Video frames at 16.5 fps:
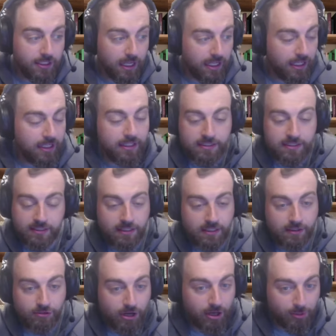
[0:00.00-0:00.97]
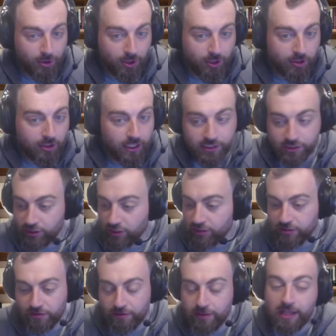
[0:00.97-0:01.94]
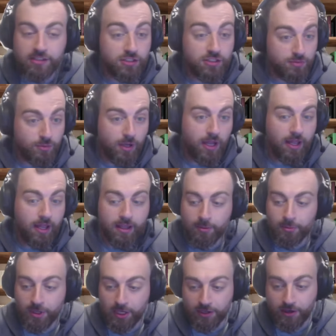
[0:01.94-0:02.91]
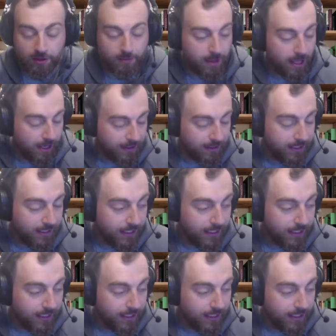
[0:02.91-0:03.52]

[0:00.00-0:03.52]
I think he's a great bloke. It's just that's just my opinion on the matter.